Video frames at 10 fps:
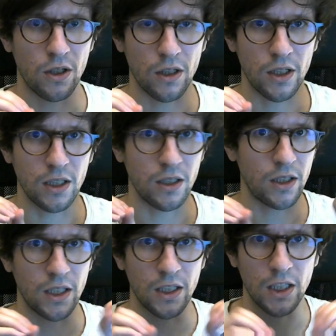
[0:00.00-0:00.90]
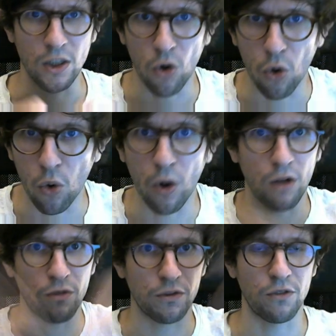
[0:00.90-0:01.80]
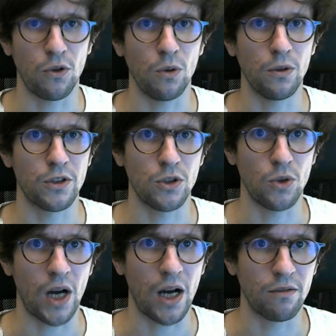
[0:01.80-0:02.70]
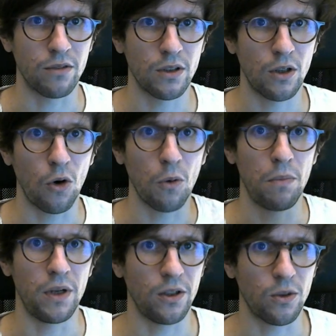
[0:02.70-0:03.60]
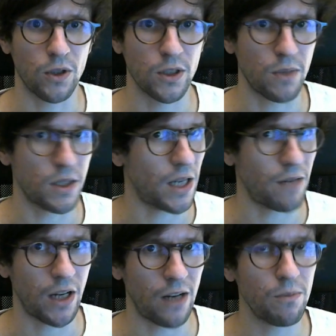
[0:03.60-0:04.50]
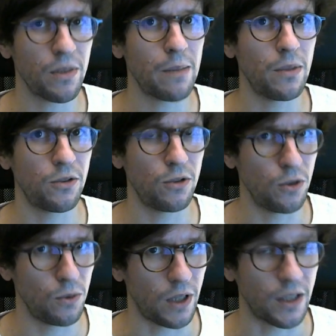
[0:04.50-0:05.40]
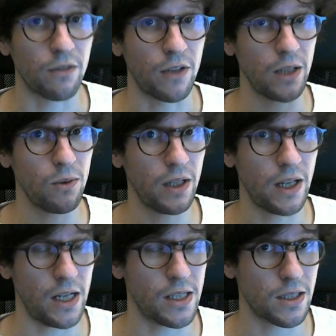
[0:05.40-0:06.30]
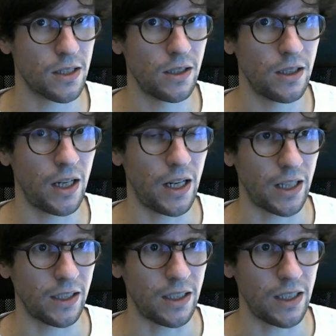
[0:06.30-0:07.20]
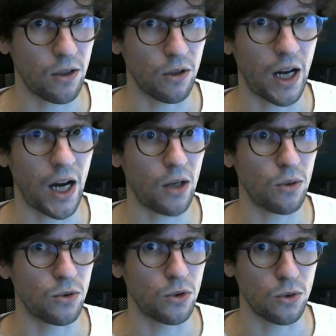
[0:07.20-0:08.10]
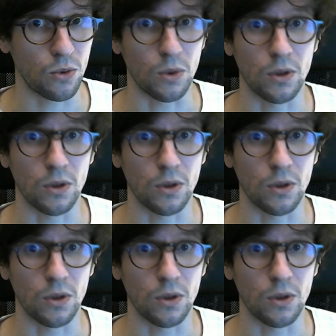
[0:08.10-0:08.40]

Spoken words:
in all of the folders you have open in your workspace. Haven't been able to do that. If anyone has an idea on how to